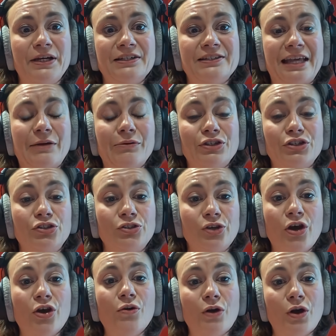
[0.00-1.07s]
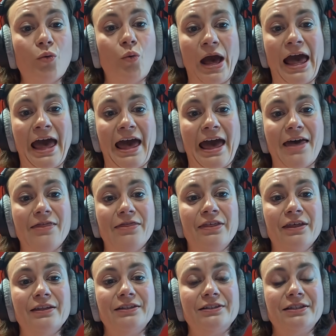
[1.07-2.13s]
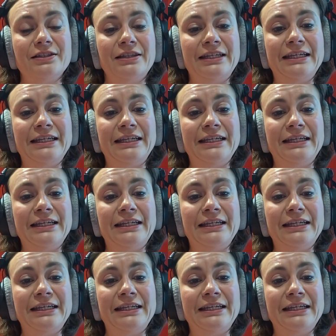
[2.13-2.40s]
because they were so aware that